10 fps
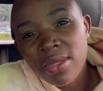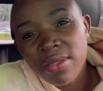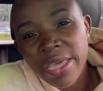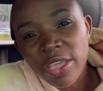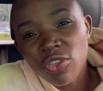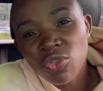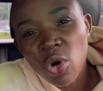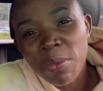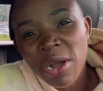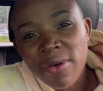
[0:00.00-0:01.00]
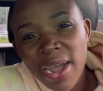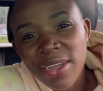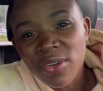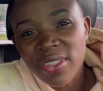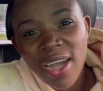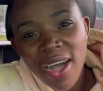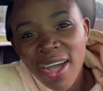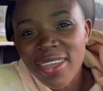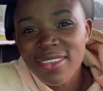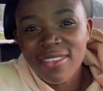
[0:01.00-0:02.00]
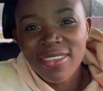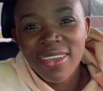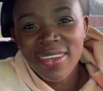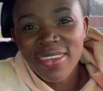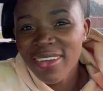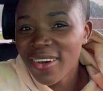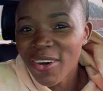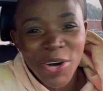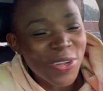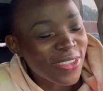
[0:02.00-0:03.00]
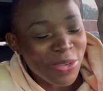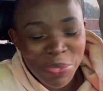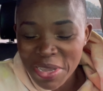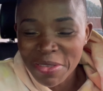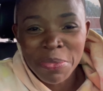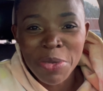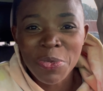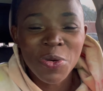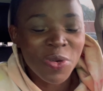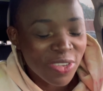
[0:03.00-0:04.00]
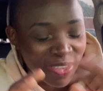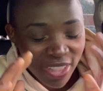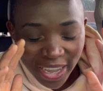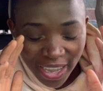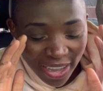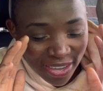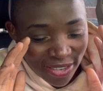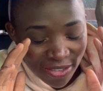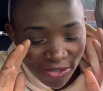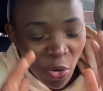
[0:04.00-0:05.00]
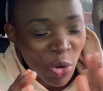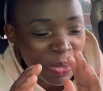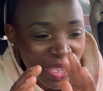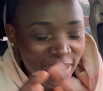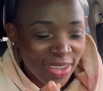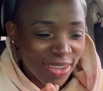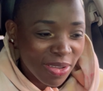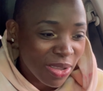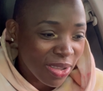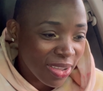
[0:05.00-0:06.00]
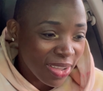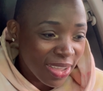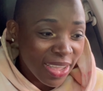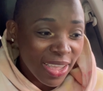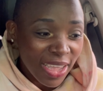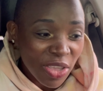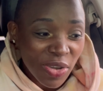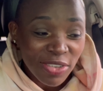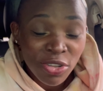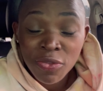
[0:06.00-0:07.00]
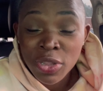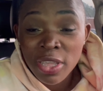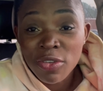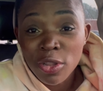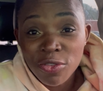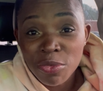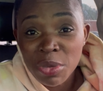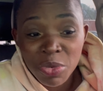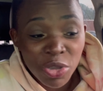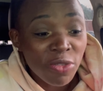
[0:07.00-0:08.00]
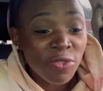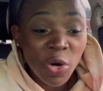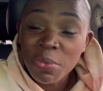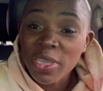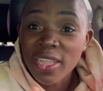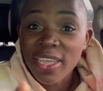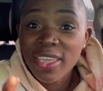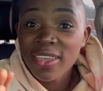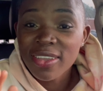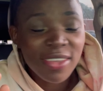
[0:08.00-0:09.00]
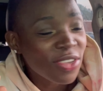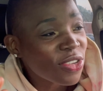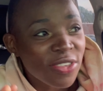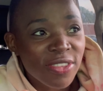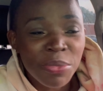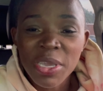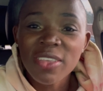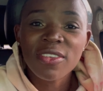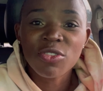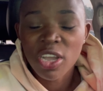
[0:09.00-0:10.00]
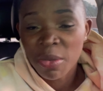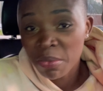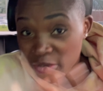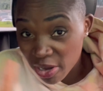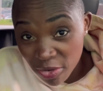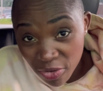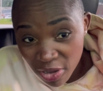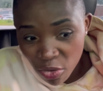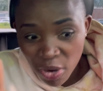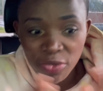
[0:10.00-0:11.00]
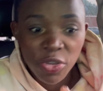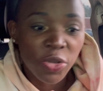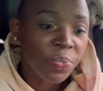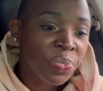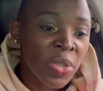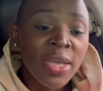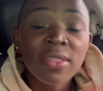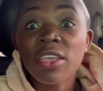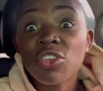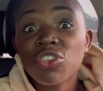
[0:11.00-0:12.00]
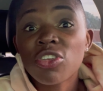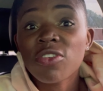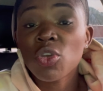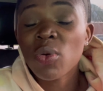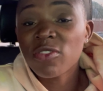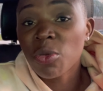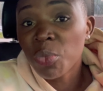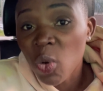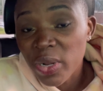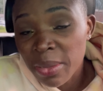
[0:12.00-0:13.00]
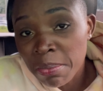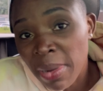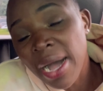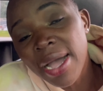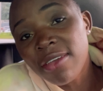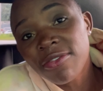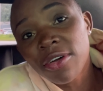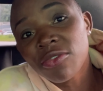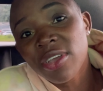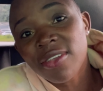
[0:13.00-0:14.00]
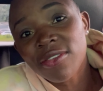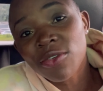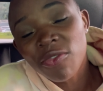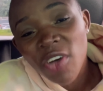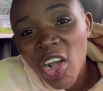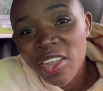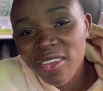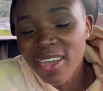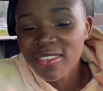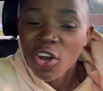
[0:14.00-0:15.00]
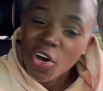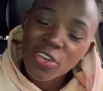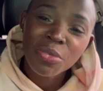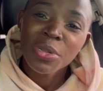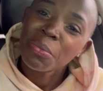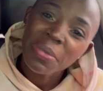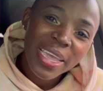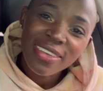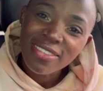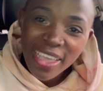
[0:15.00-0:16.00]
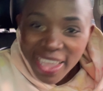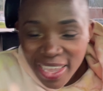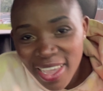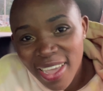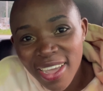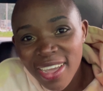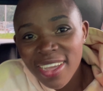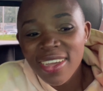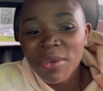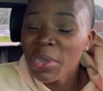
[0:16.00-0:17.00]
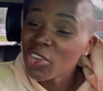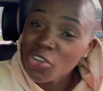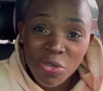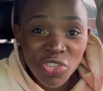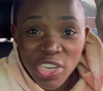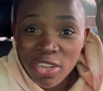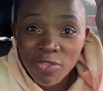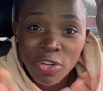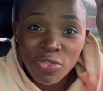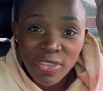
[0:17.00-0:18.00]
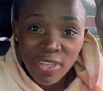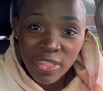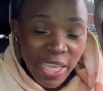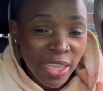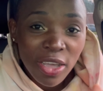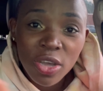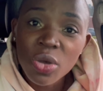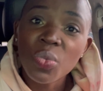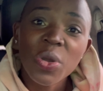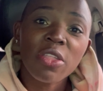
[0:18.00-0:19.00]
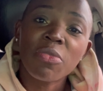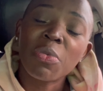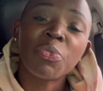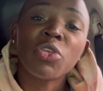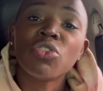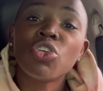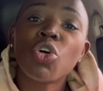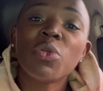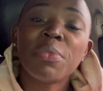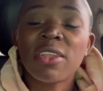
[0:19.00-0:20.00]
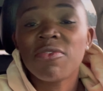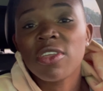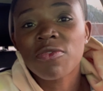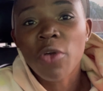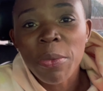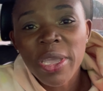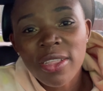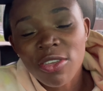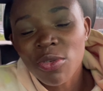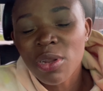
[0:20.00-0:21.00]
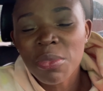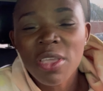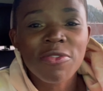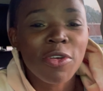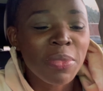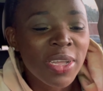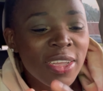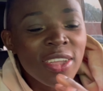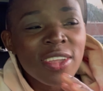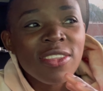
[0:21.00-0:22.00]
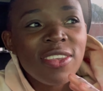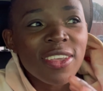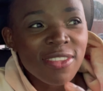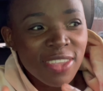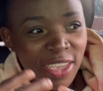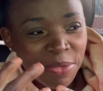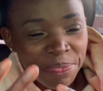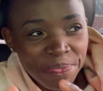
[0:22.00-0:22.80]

Thank you to all my ride or dies, all these amazing people who are just like for me. And you guys don't even live close to me, but you're for me. Like, you're just amazing. So I'm grateful for every one of you. Thank you to those of you who have supported my fundraiser so far. You guys are awesome and amazing make sure you share the fundraiser link with people you know would benefit from it you know what i mean from just the